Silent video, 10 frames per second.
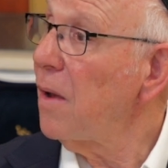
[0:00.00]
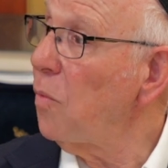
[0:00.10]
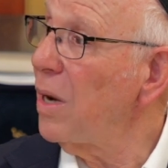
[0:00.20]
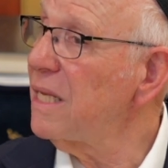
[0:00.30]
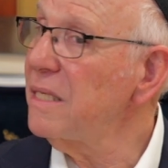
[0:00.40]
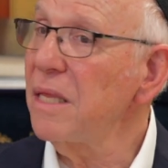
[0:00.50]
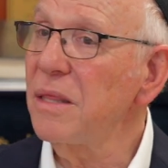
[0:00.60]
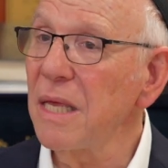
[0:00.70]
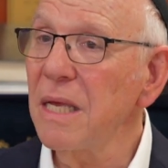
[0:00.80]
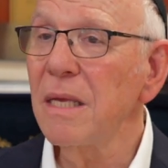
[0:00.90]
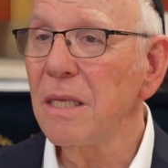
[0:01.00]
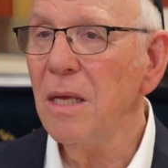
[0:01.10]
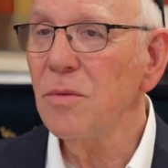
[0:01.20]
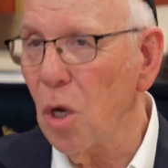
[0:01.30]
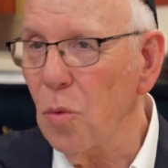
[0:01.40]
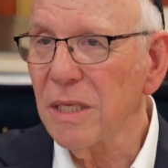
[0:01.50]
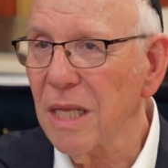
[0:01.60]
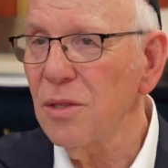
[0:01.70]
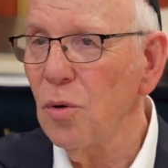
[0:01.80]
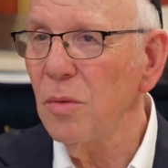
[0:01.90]
What did they think? You know what
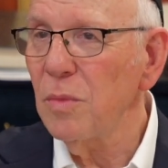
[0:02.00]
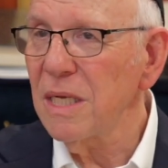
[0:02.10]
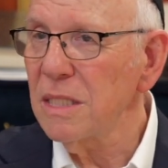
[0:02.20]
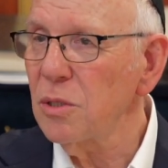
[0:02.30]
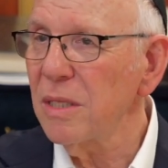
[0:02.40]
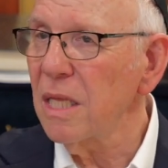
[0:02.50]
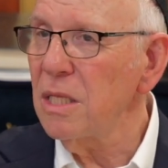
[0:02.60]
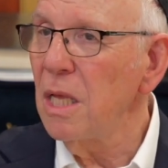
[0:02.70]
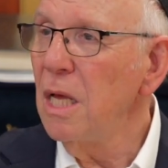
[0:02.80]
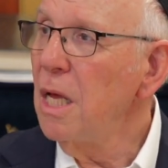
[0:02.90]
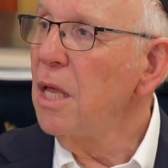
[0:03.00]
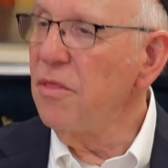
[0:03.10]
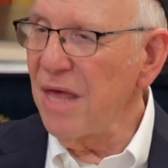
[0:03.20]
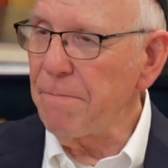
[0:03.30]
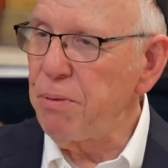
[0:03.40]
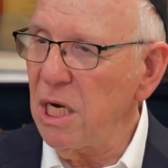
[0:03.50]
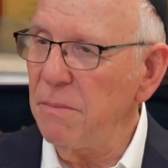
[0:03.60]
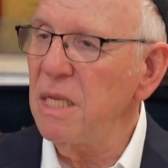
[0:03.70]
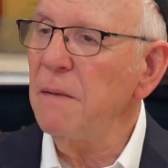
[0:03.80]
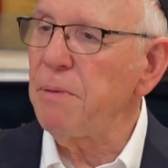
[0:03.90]
they thought when they saw that. They put
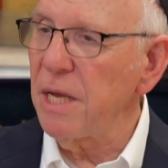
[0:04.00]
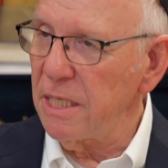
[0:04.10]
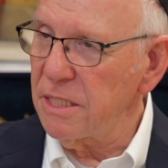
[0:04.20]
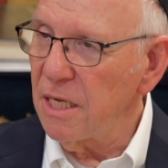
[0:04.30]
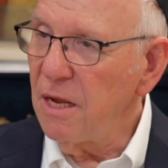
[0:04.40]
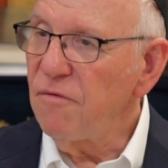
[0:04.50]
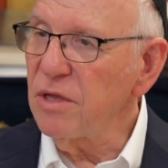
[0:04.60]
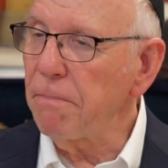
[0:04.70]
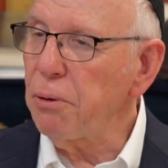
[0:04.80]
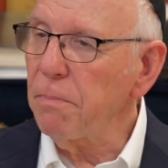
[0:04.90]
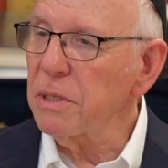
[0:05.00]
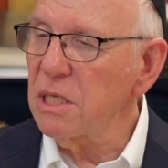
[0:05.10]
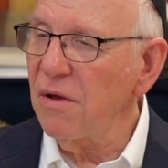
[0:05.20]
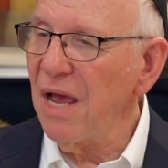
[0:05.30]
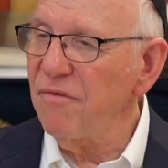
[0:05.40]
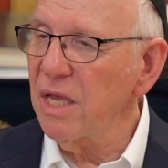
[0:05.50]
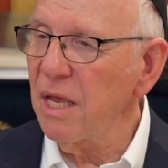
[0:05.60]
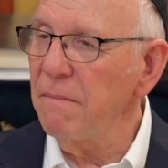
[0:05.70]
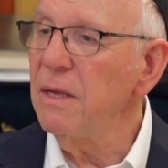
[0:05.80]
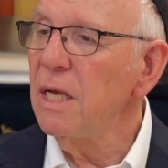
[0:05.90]
him in the pit for the purpose of having
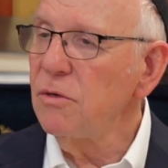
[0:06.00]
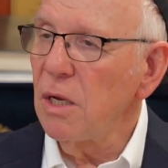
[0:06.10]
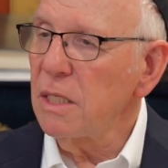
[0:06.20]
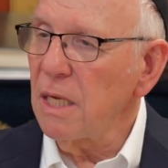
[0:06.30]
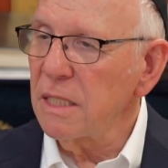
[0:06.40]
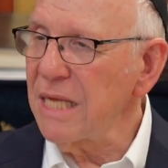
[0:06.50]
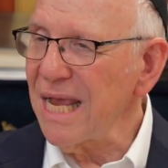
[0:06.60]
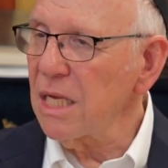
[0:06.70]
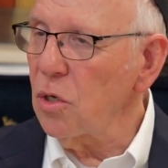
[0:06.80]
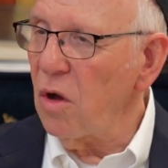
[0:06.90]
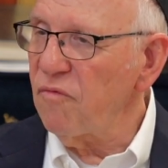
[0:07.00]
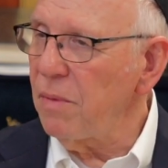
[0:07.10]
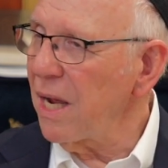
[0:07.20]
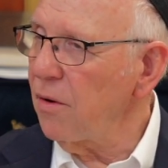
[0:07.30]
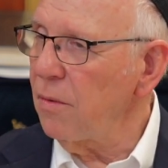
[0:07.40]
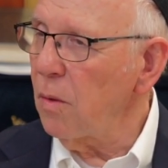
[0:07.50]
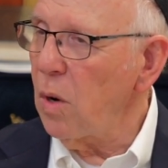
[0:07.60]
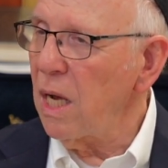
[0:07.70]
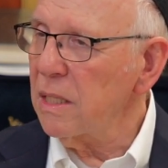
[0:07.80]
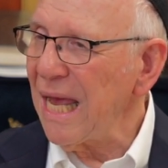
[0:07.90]
him taken off by a
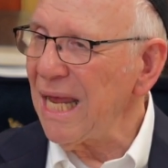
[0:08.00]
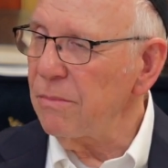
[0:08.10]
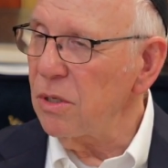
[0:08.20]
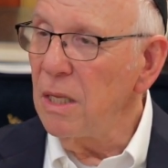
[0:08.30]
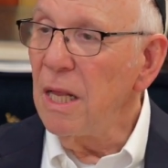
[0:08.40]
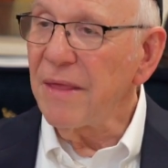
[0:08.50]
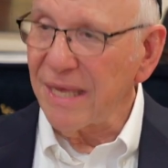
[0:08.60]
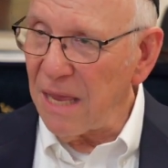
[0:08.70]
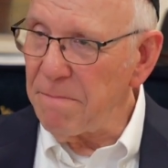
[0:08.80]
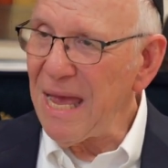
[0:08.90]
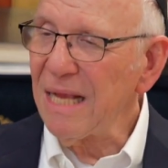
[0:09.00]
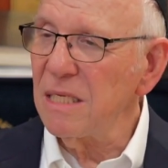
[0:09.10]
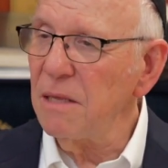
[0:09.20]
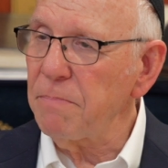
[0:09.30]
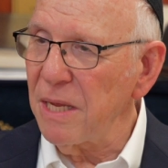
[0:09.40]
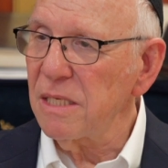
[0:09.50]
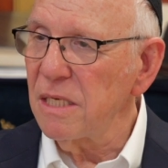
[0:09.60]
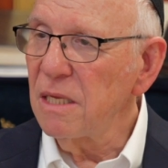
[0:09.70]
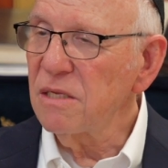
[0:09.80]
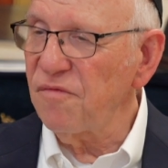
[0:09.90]
wild animal. They came back to the pit
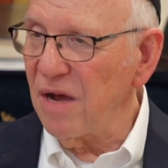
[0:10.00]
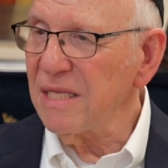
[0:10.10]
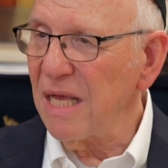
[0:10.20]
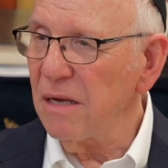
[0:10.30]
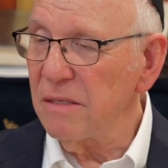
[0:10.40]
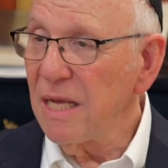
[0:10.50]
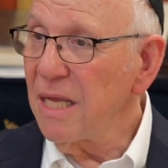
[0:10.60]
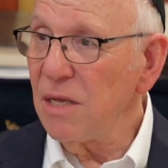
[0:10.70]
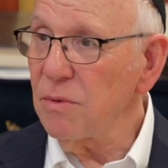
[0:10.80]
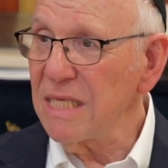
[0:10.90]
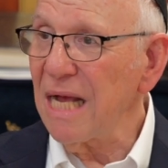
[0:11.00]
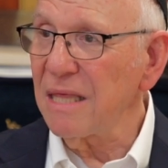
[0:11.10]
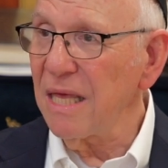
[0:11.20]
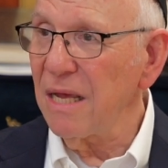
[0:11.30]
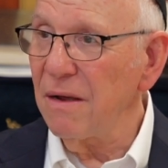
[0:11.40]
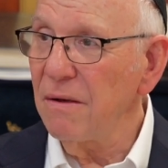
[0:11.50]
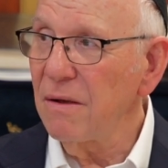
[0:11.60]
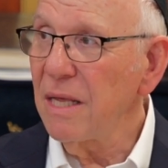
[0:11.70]
to find out he was not there.